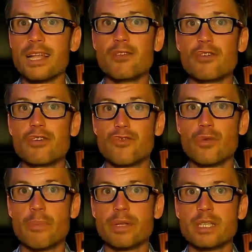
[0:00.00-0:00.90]
look for
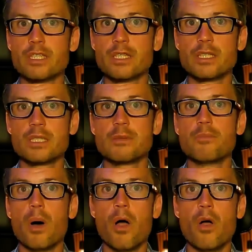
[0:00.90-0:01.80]
repetitions,
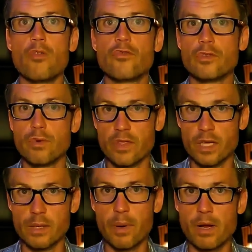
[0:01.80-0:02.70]
both within
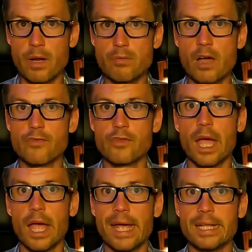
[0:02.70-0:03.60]
a paragraph
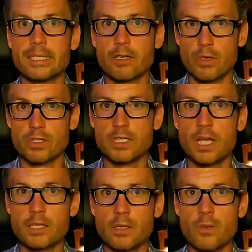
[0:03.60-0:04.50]
and across the
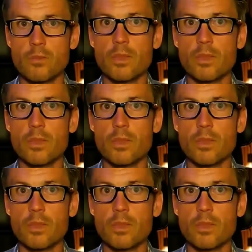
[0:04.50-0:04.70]
article.